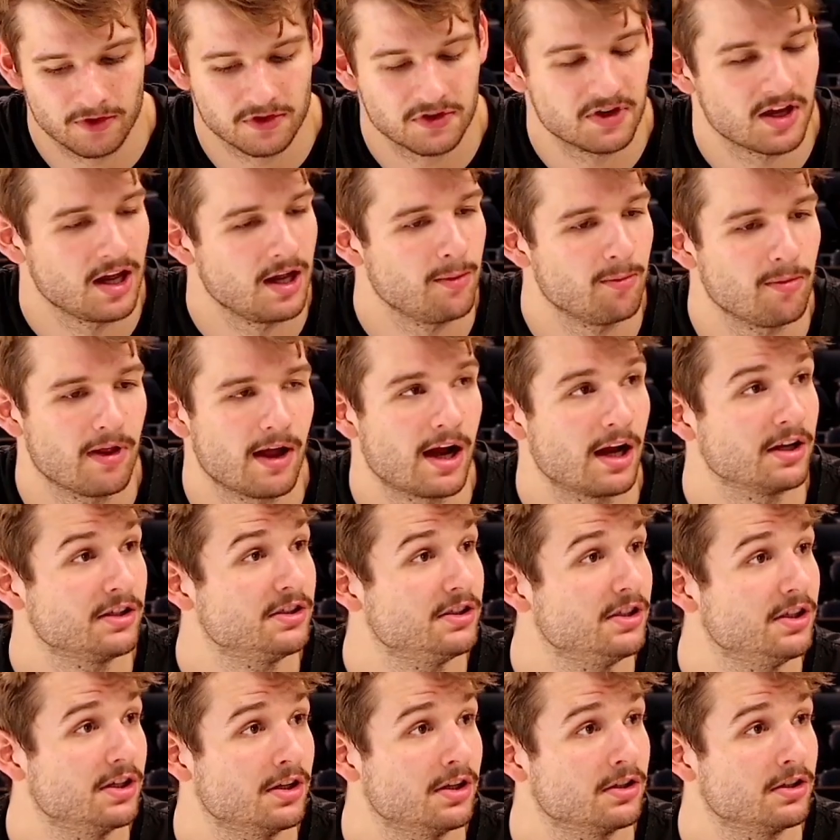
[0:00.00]
game last
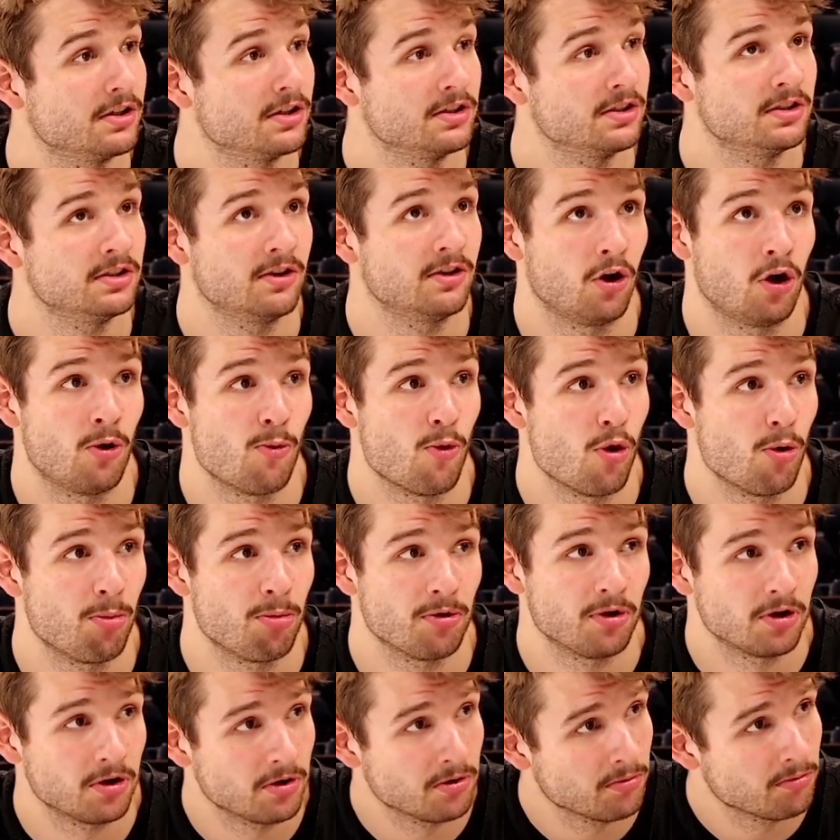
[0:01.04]
year, just in the home
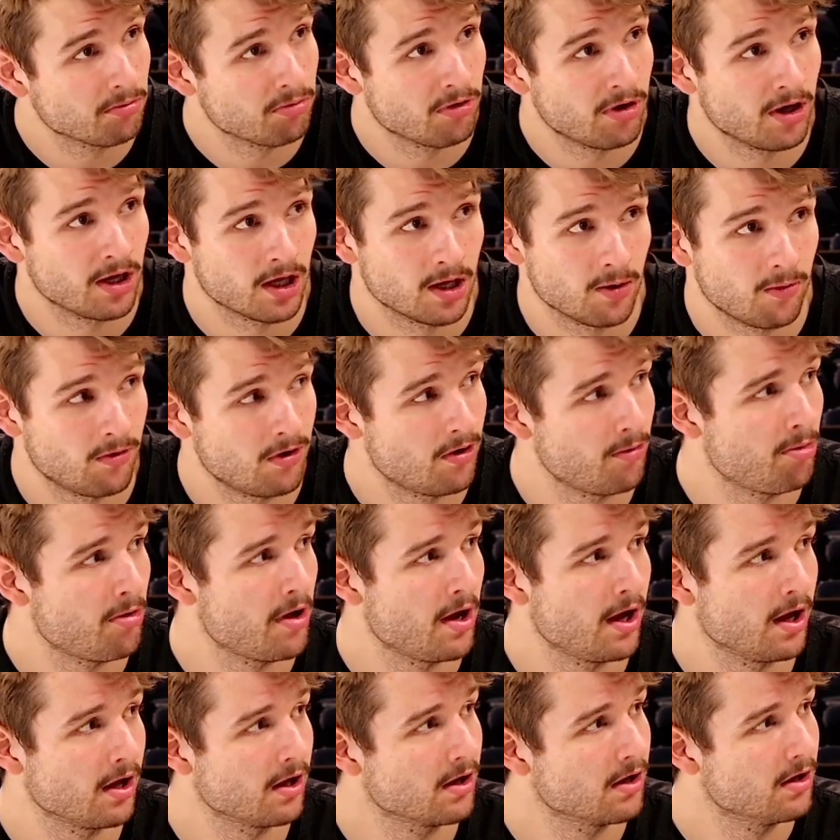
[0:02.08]
opener, playing at
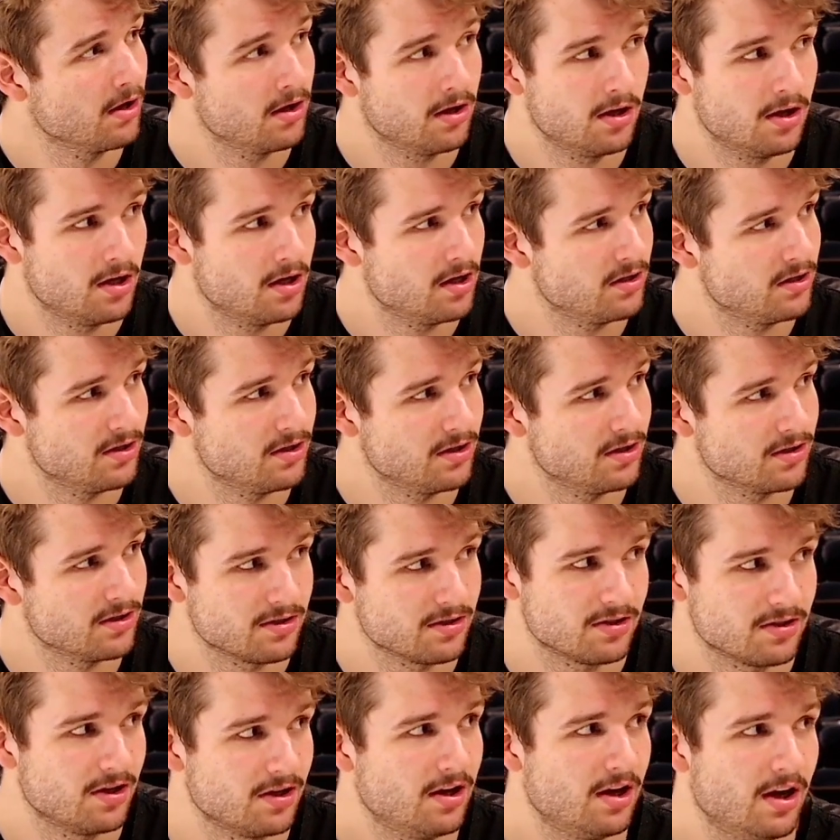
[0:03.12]
Winnipeg,
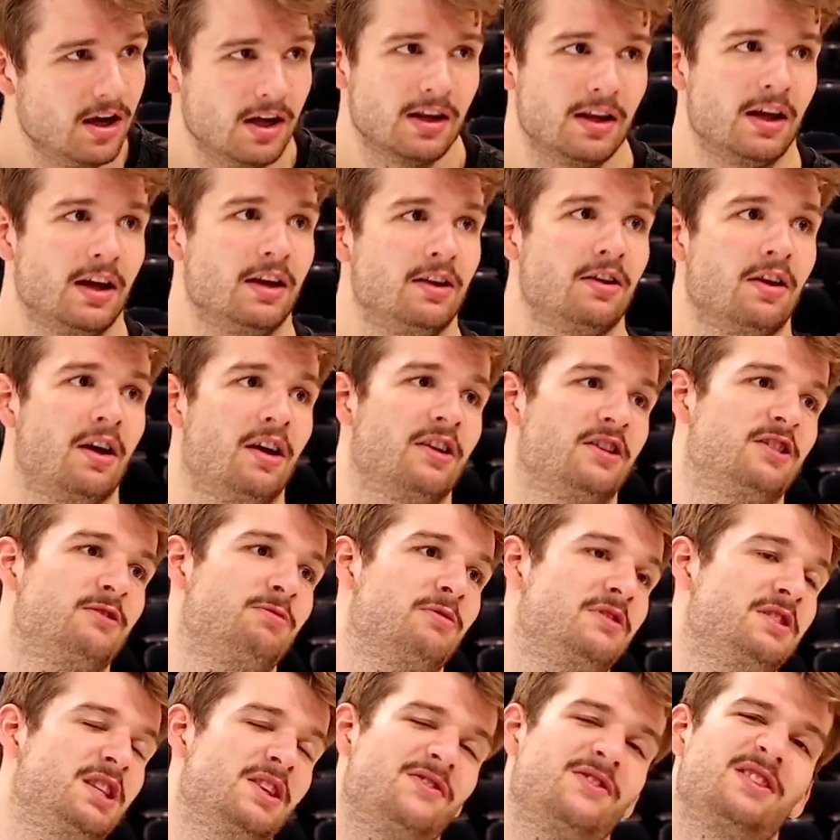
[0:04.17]
just like not
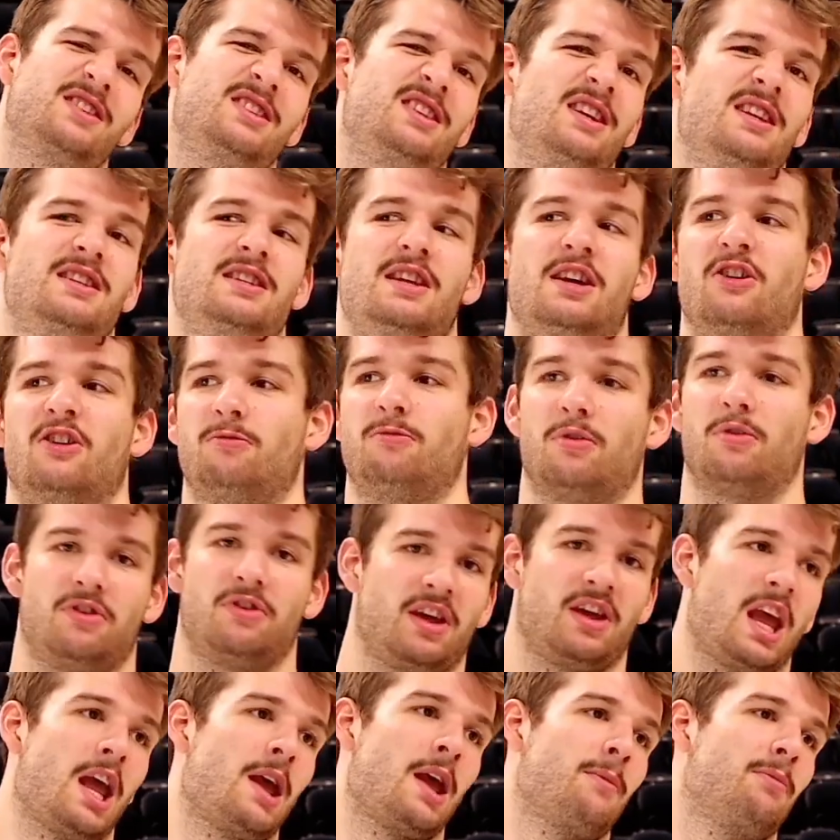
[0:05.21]
specific details about the
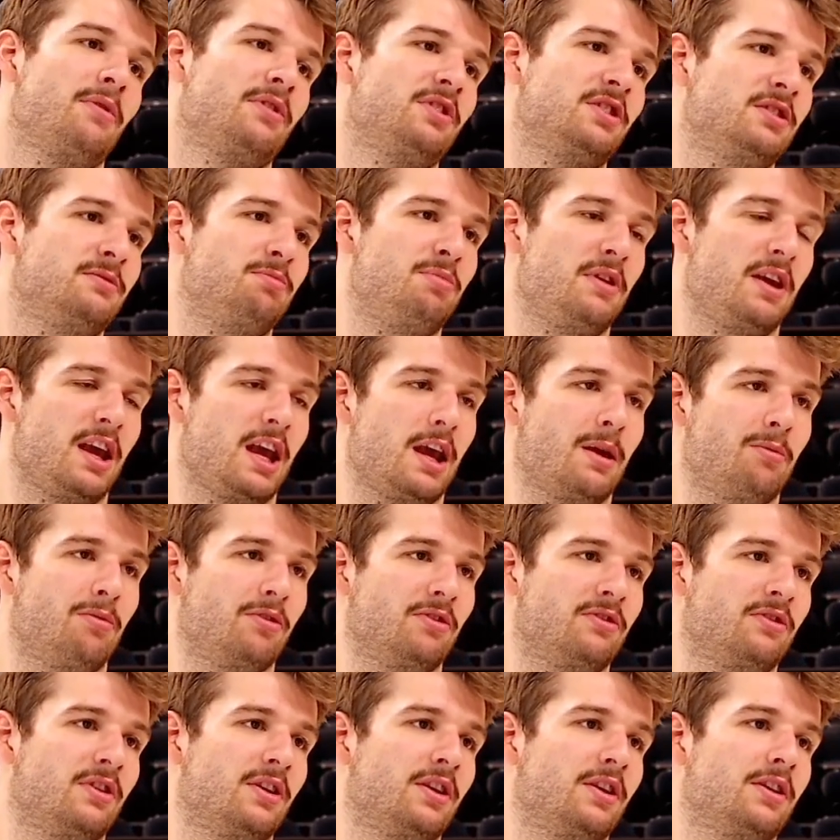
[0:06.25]
game, but just being able
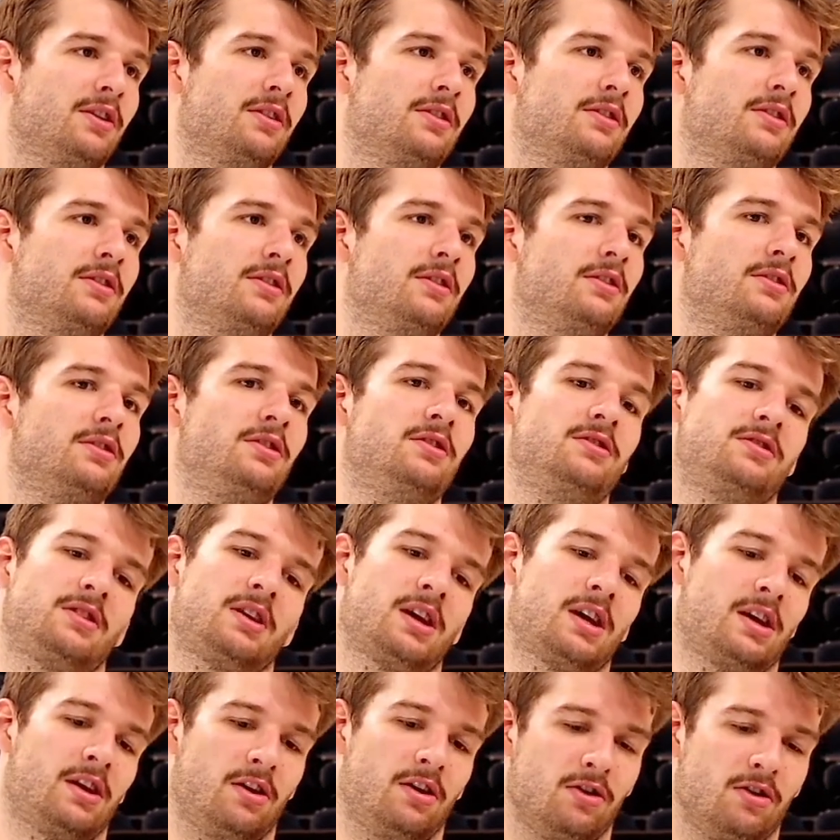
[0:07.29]
to just
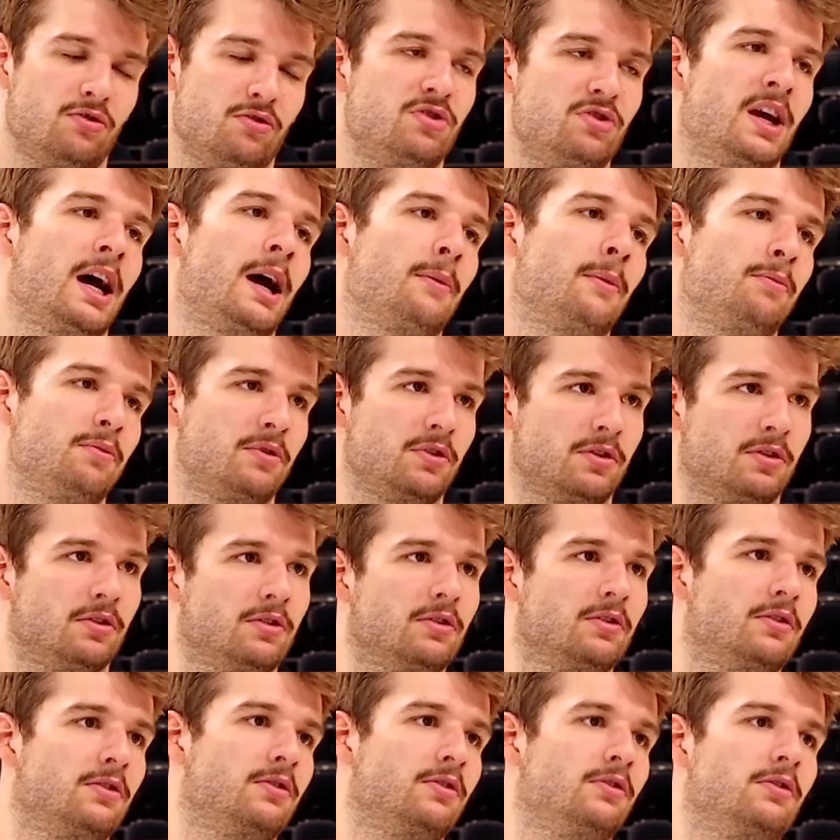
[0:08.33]
kind of new chapter,
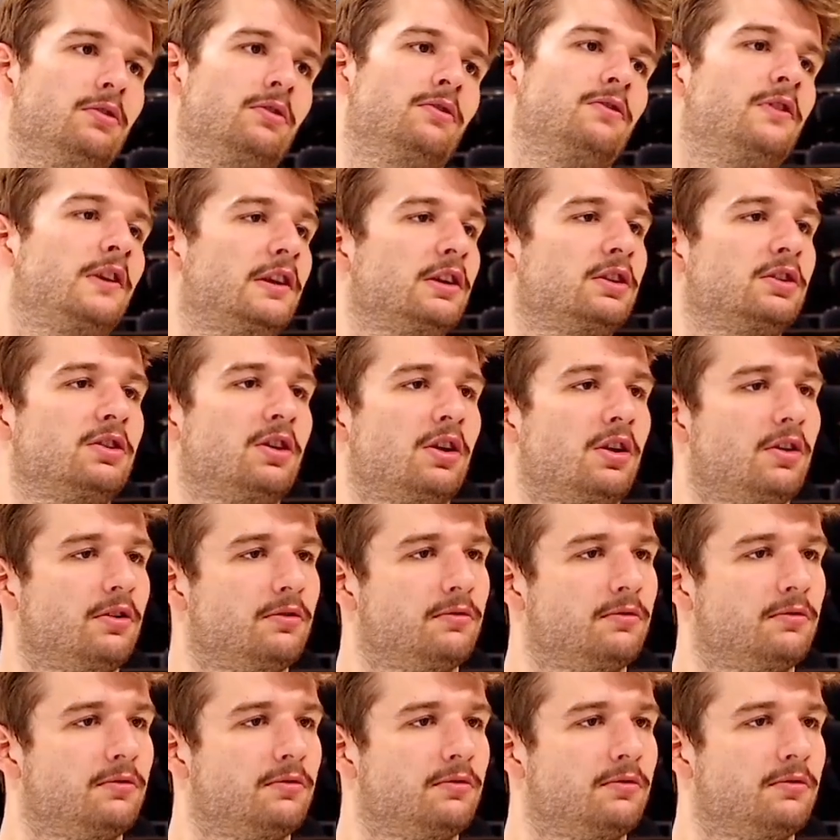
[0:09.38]
fresh start.